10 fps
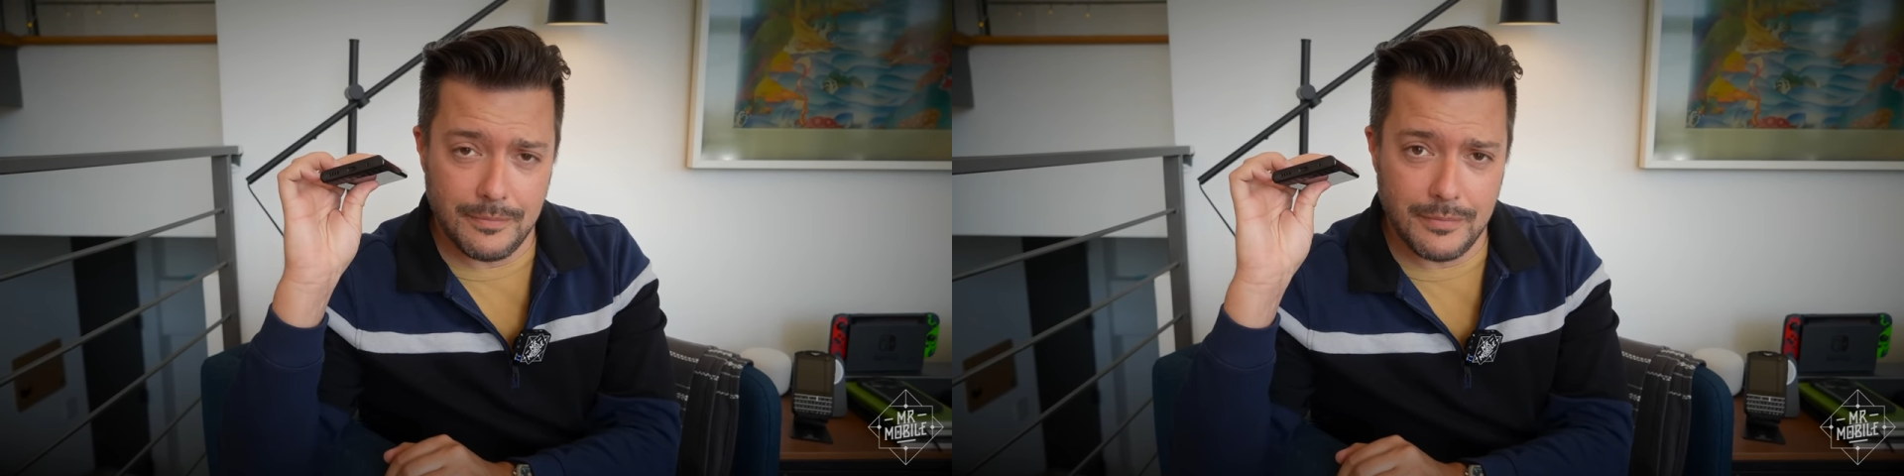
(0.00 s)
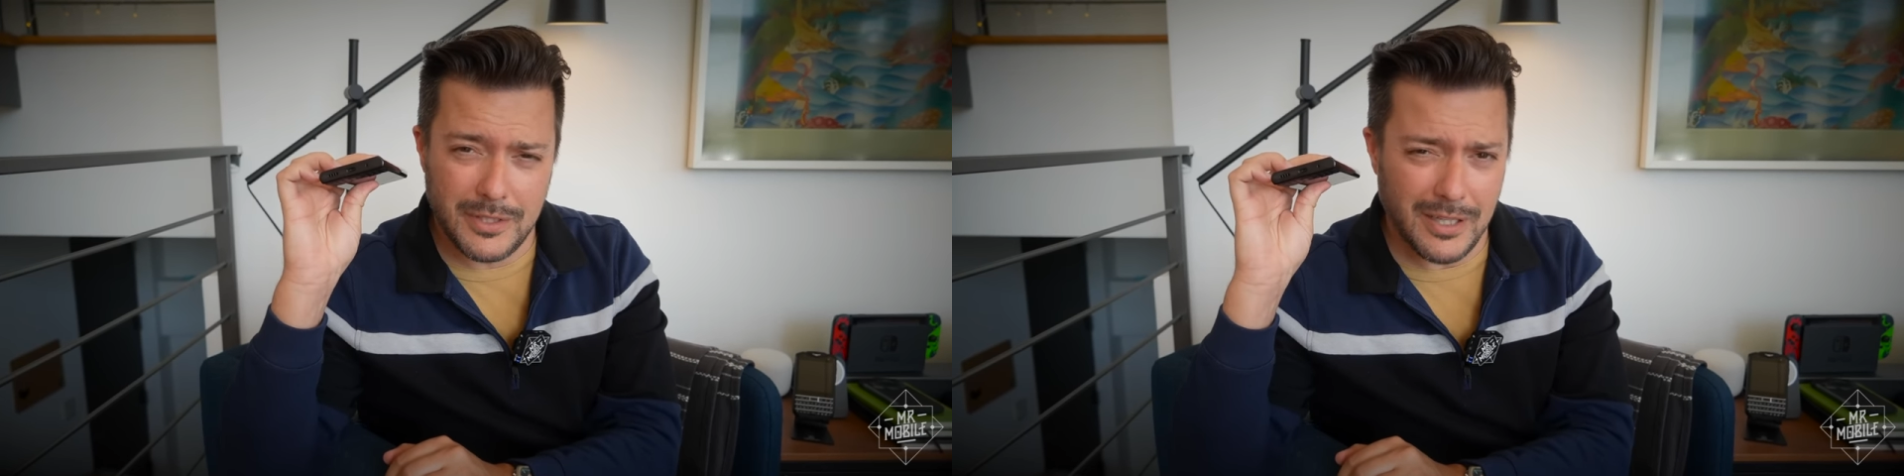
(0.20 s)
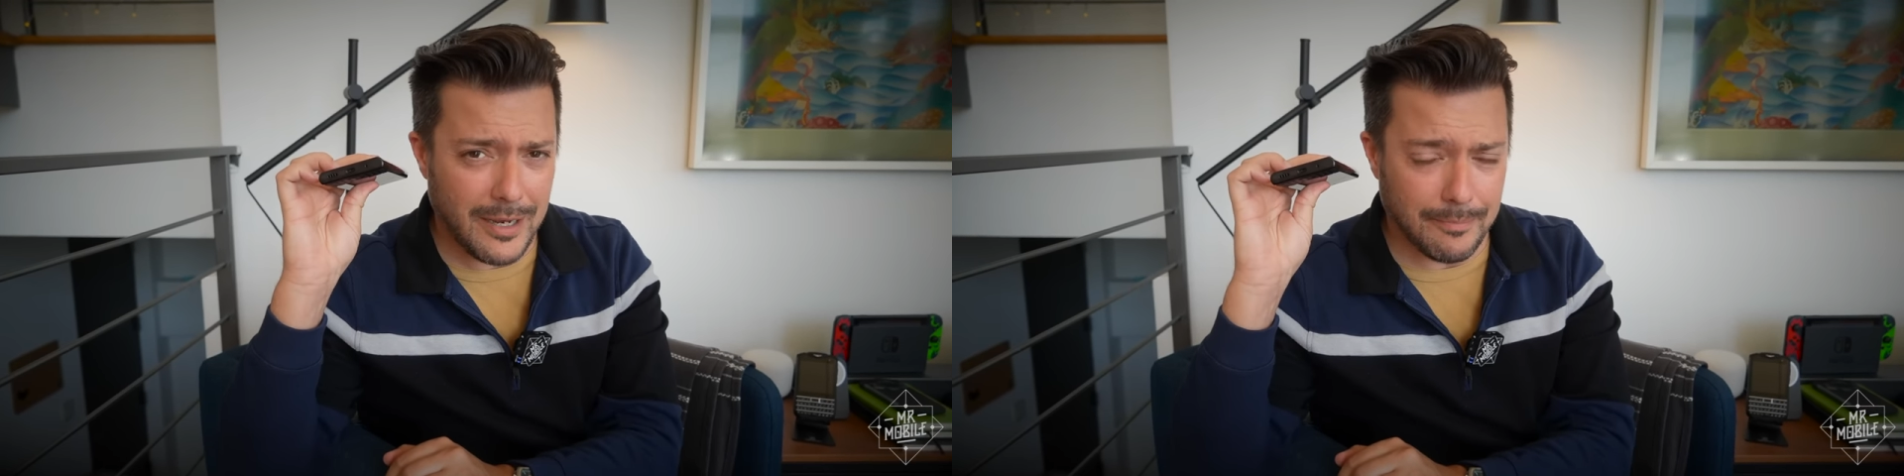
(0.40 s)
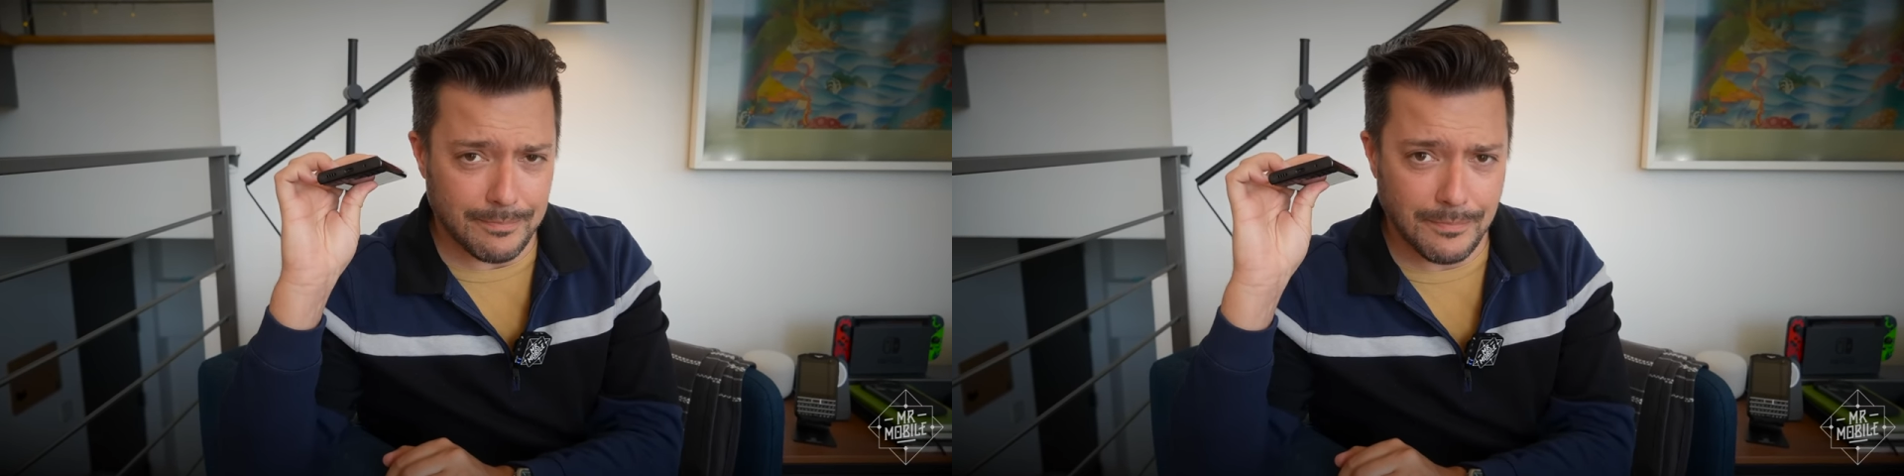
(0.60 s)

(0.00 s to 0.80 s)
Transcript: Slim.